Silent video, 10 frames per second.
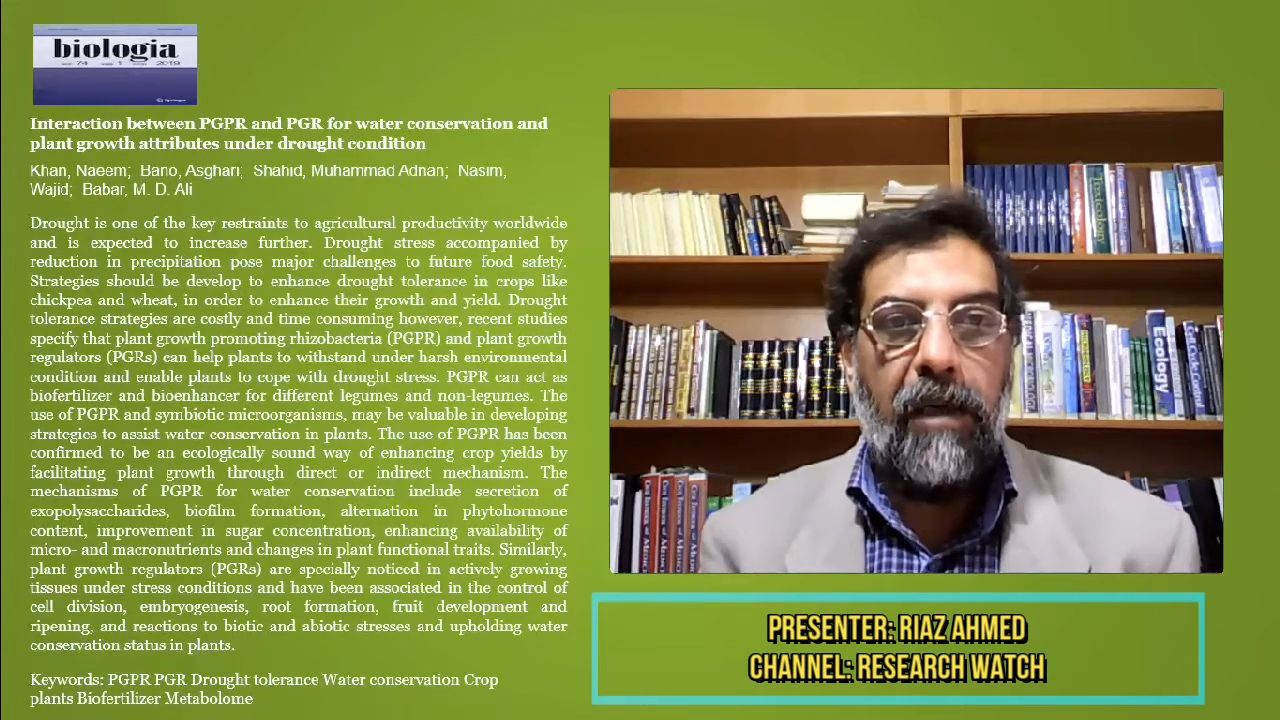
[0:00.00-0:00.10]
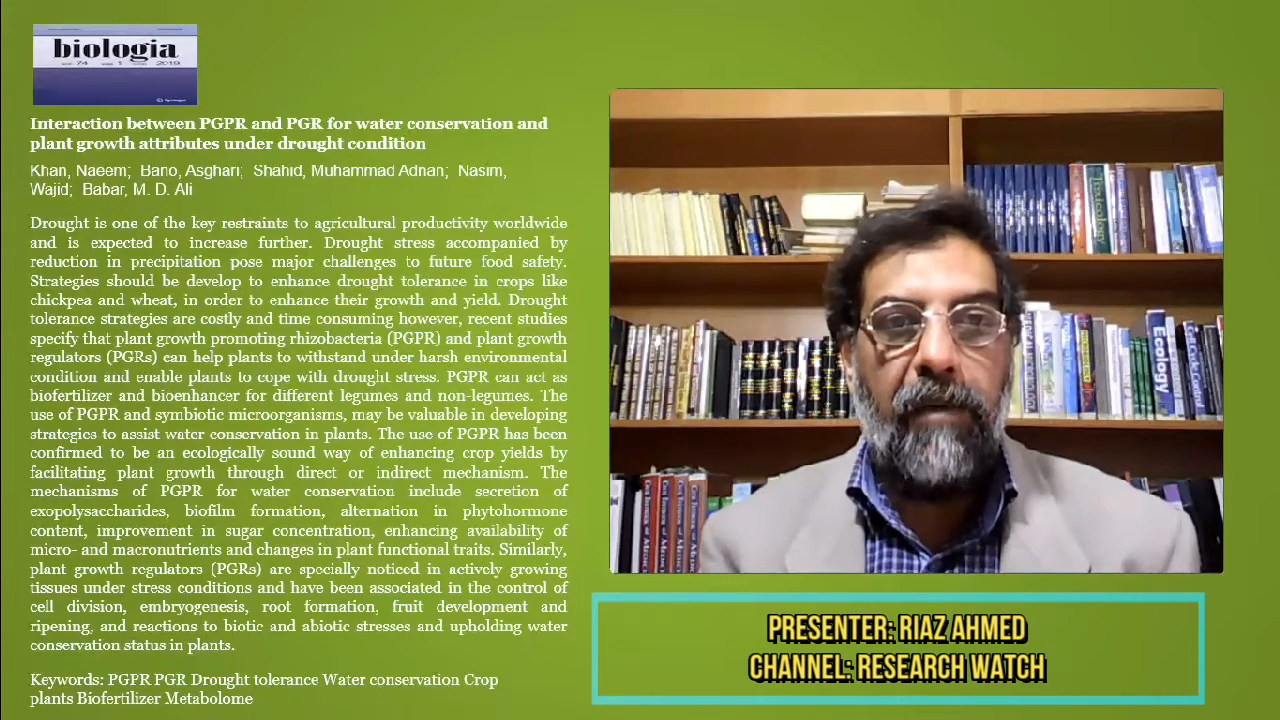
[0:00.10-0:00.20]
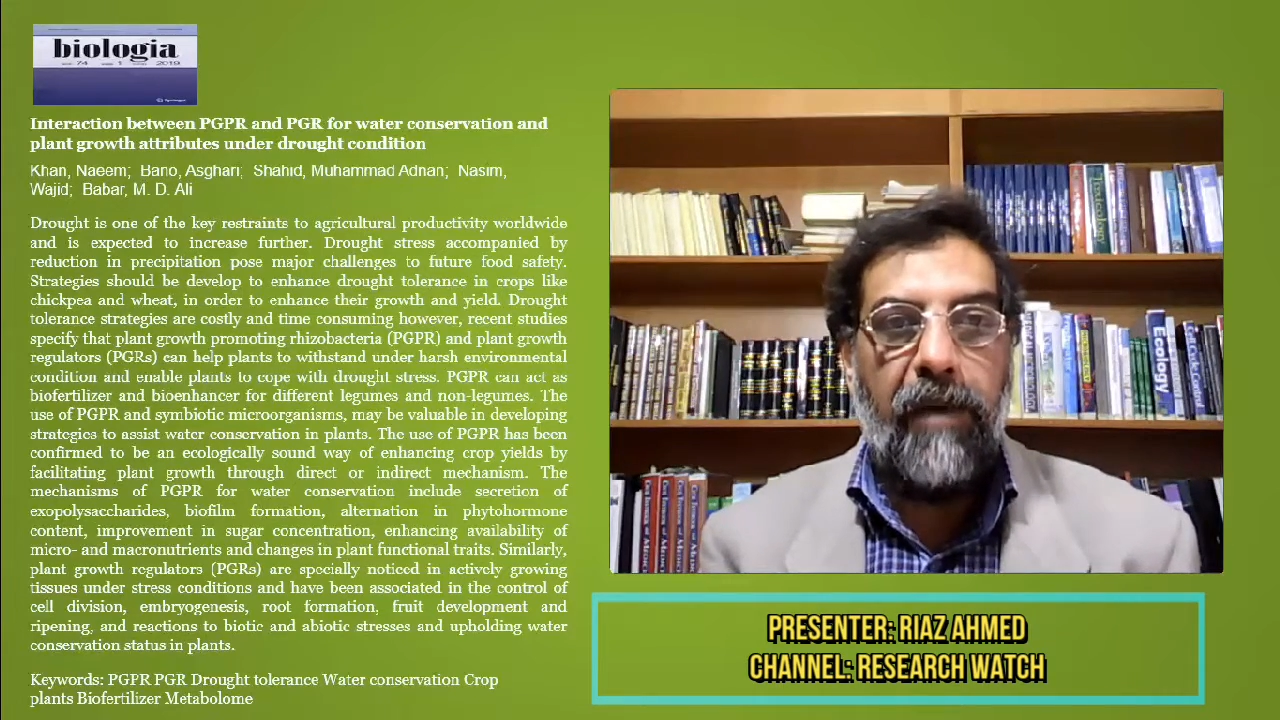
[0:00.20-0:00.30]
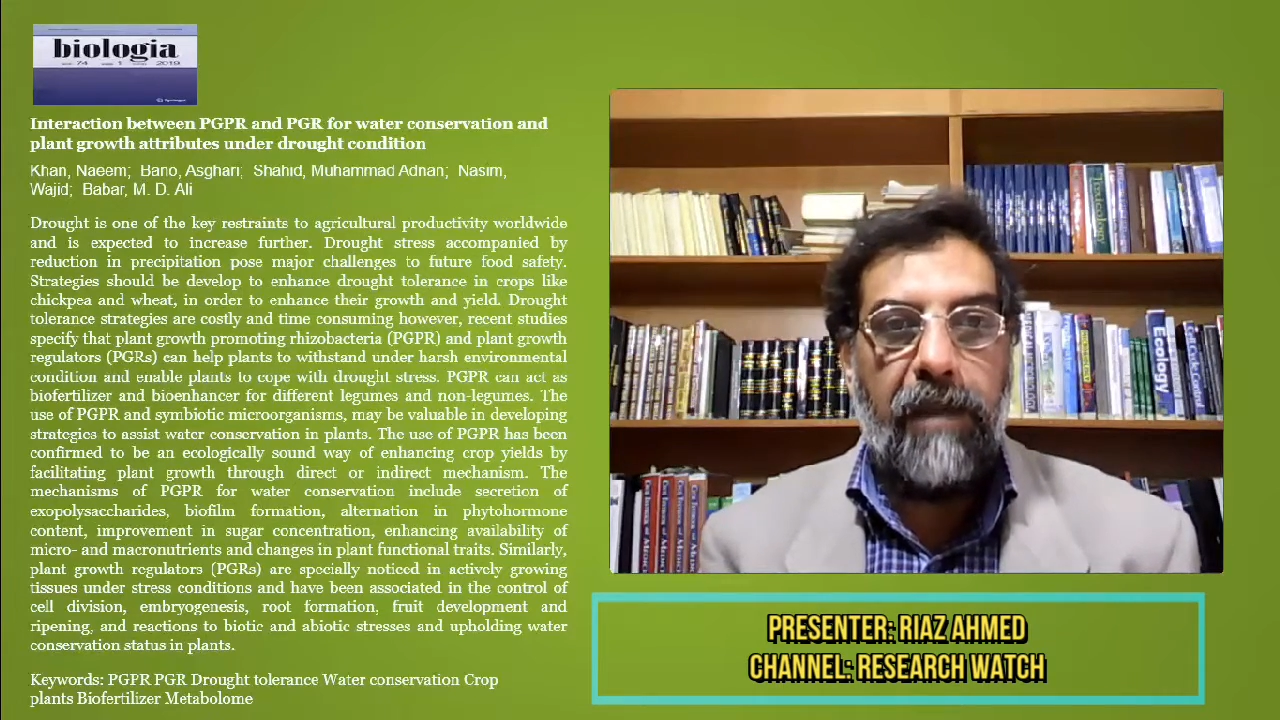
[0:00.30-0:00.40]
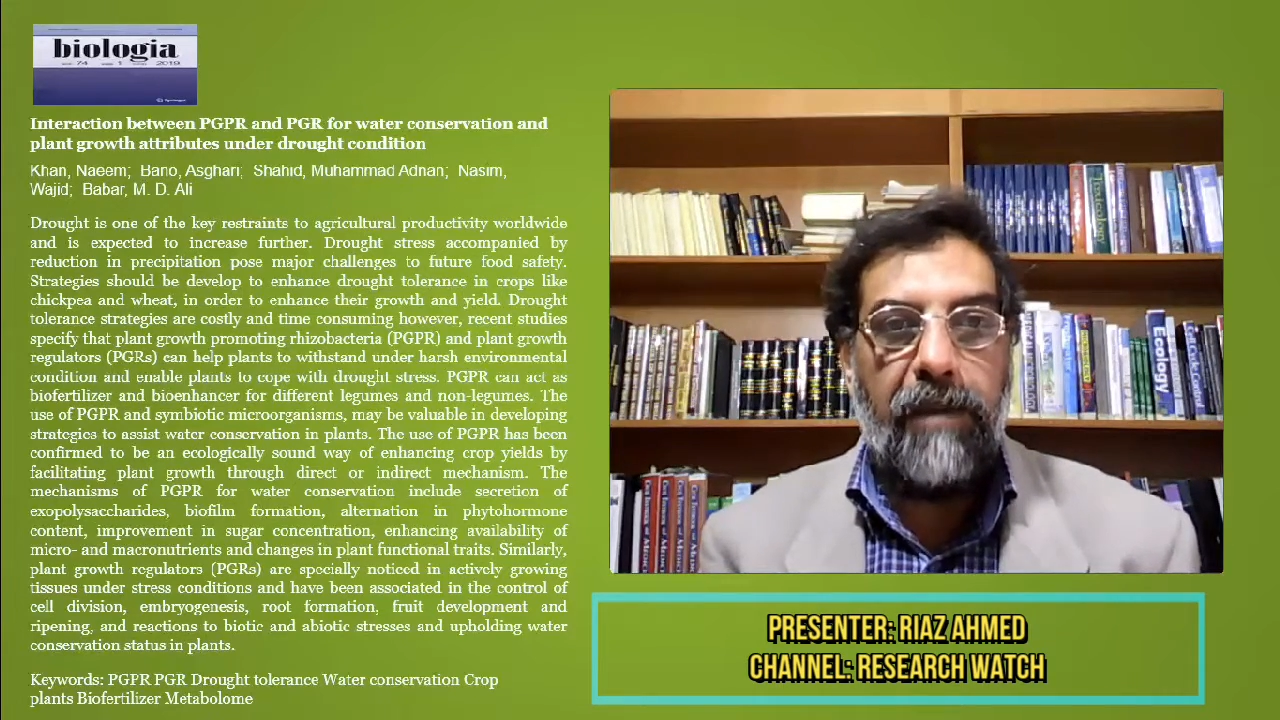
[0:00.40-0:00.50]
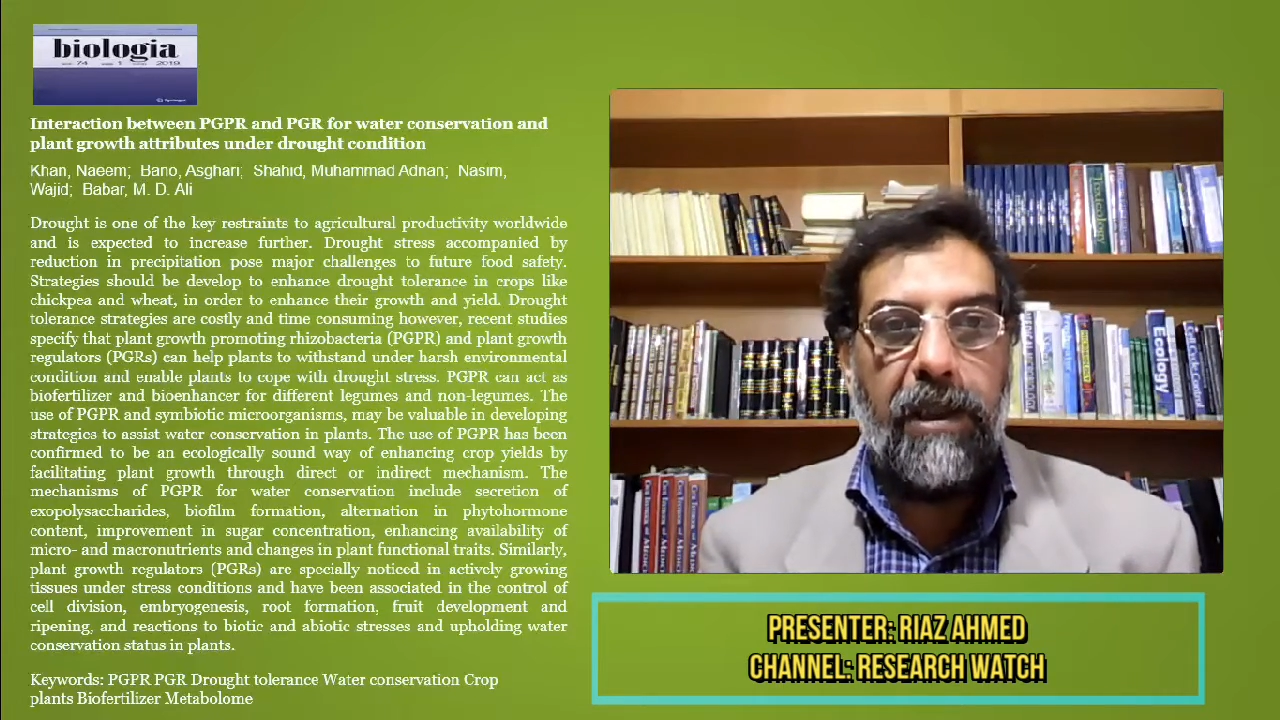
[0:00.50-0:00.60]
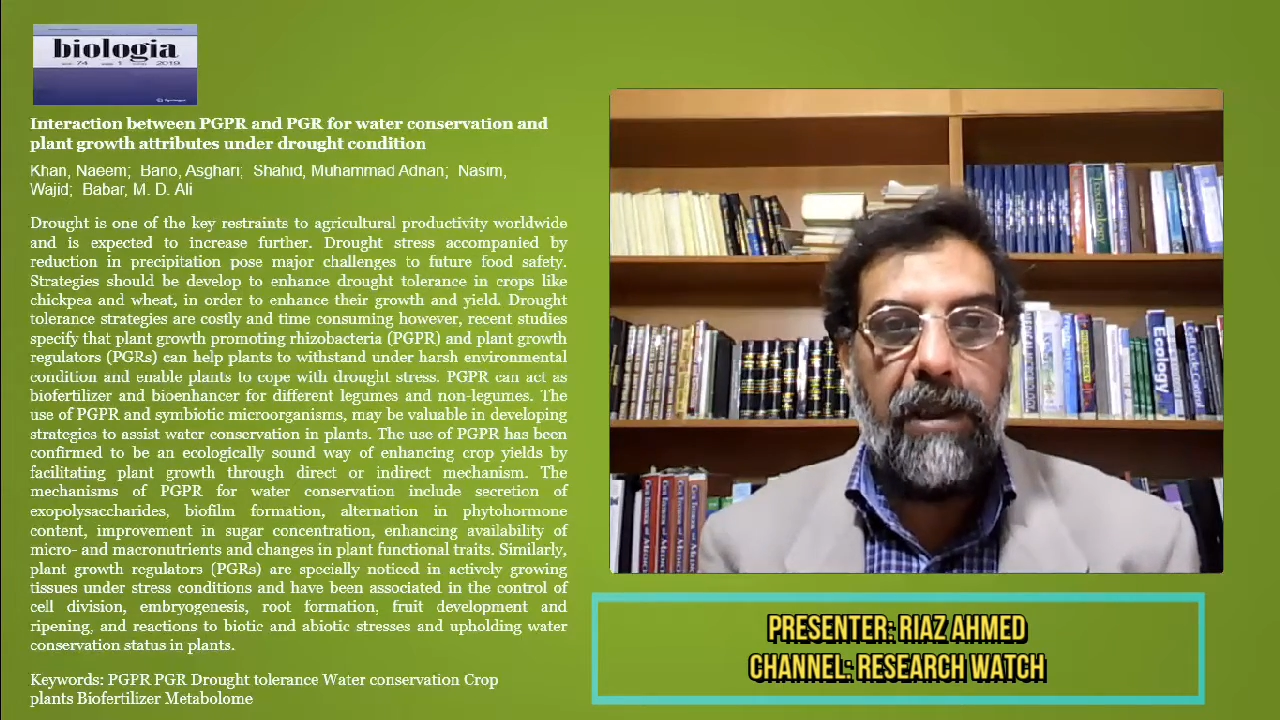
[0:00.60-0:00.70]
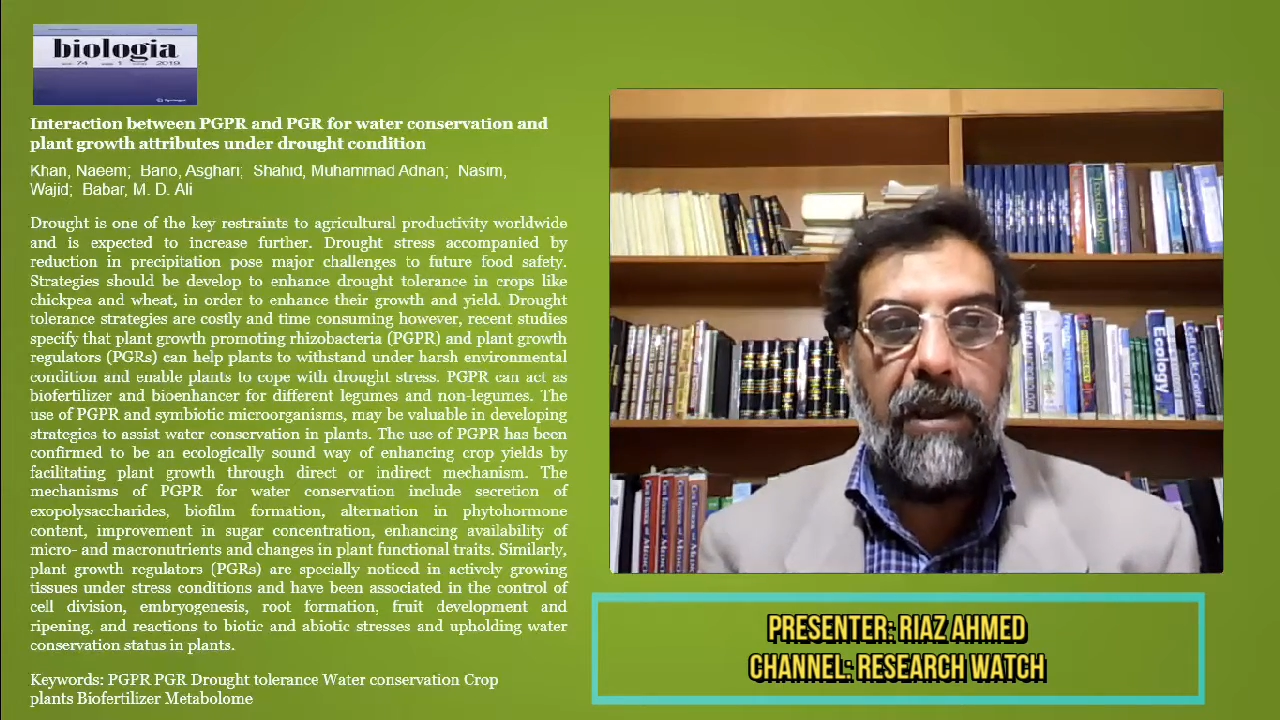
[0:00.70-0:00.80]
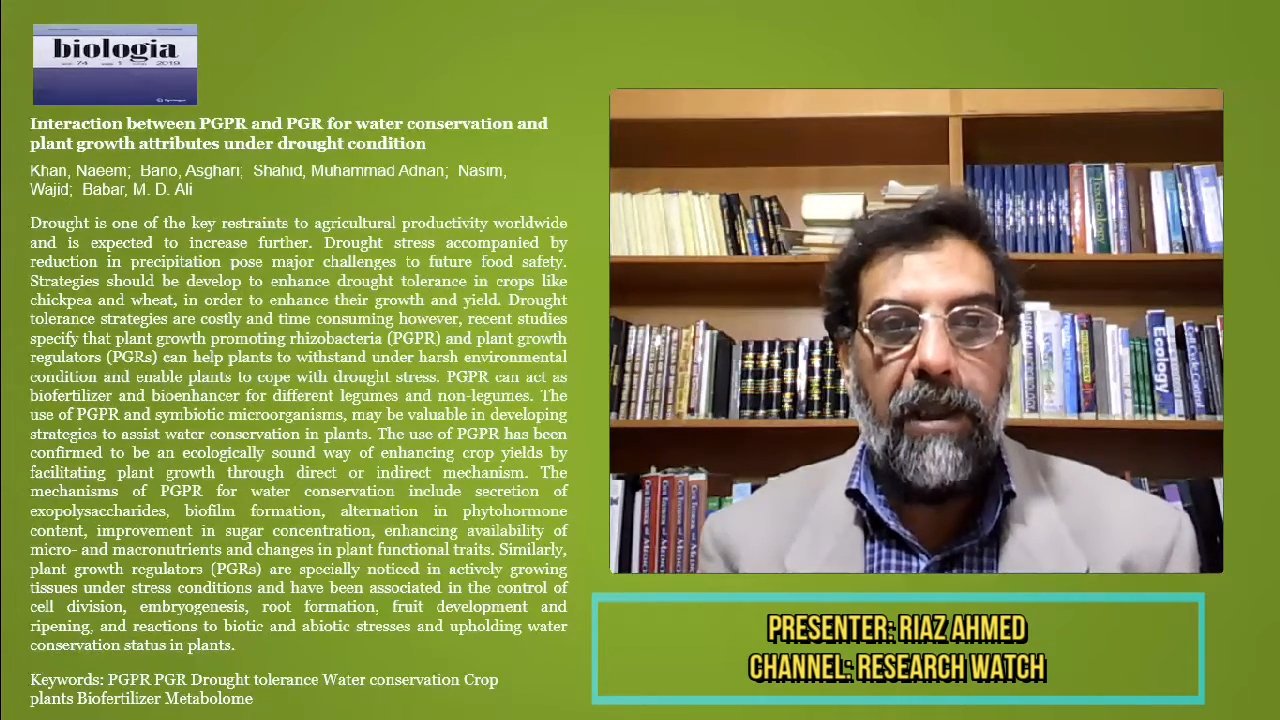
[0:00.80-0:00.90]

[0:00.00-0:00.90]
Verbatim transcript: available,